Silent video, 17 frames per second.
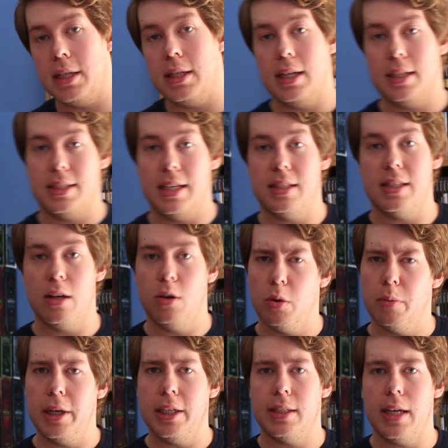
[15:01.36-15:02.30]
it says that it
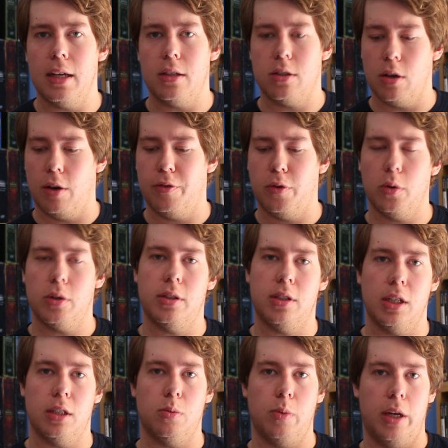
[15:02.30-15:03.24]
normally takes sort of 4 to
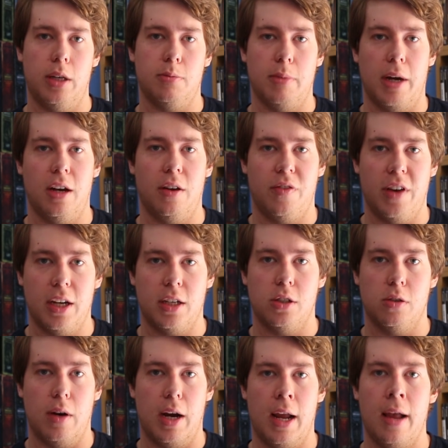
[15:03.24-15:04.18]
6 weeks
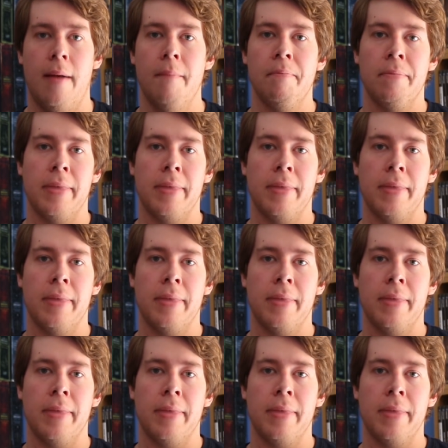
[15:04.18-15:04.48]
manufacturing,